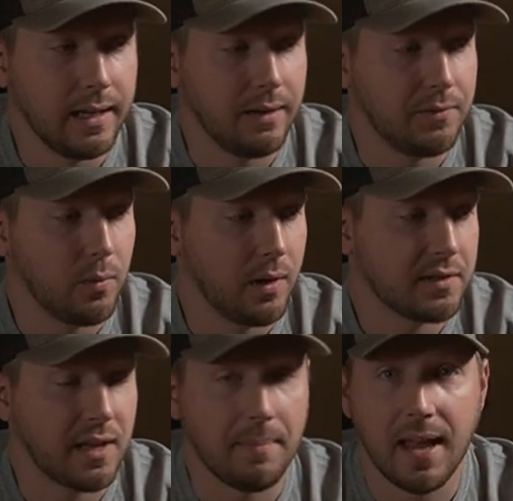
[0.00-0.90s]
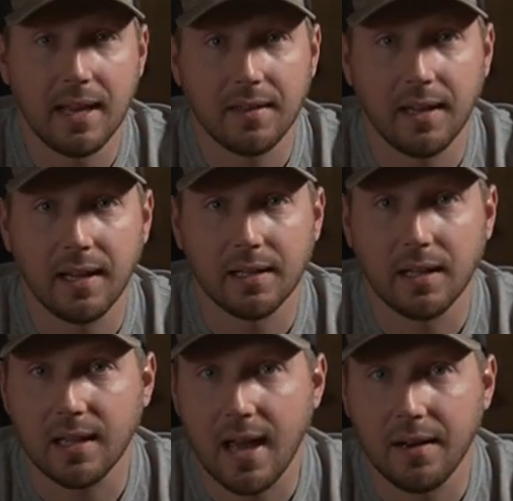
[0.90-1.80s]
If you want to send me anything,
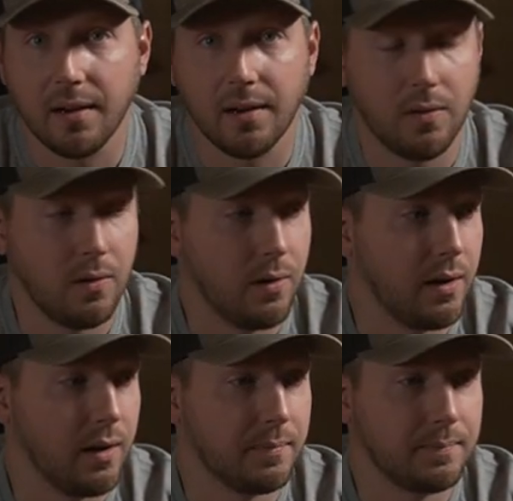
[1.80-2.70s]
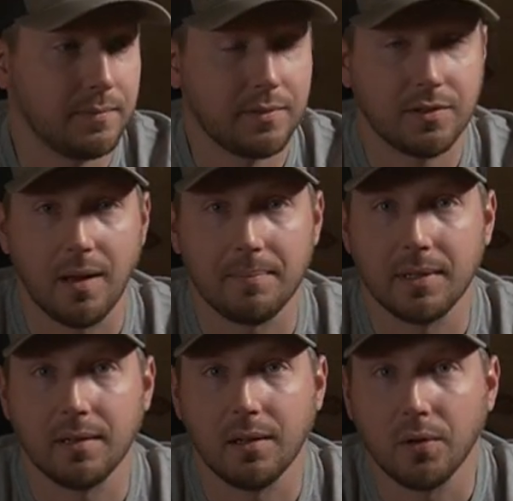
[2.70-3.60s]
a letter or
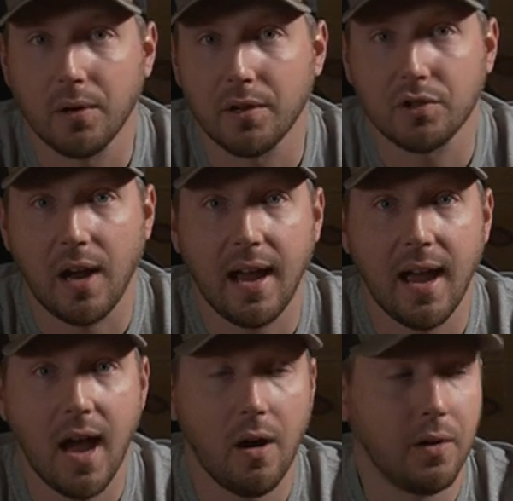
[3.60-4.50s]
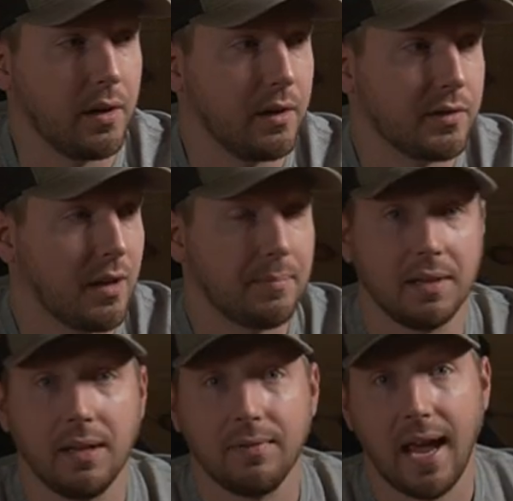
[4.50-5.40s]
something, a lure to try out or
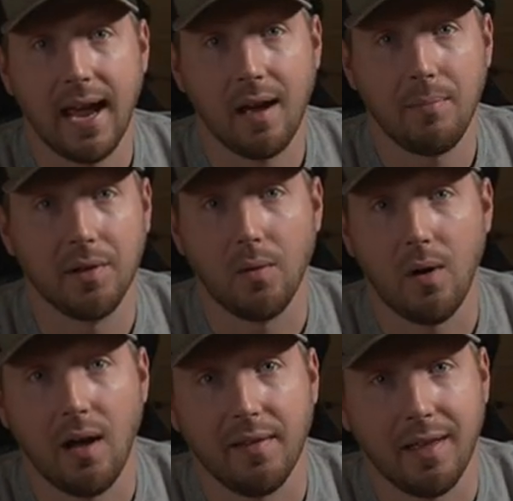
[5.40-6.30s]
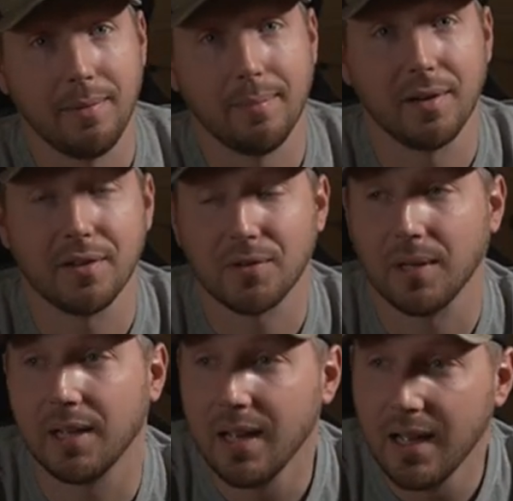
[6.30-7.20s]
something even to hang up on the wall, that'd be pretty
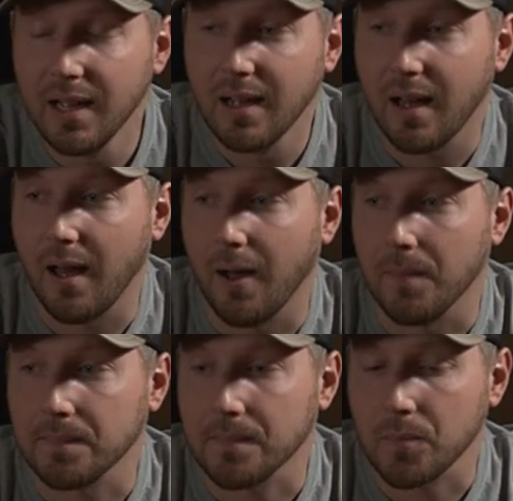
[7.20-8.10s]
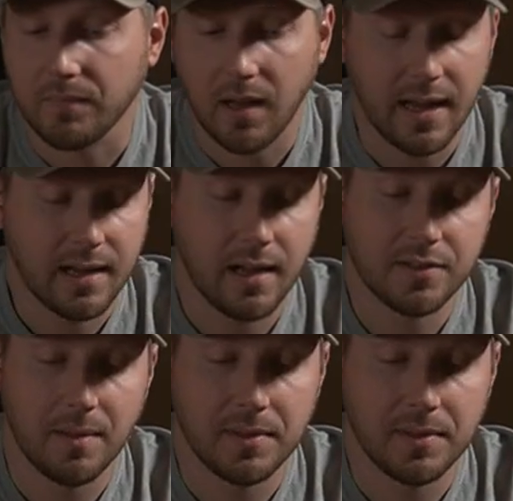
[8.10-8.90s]
sweet. I got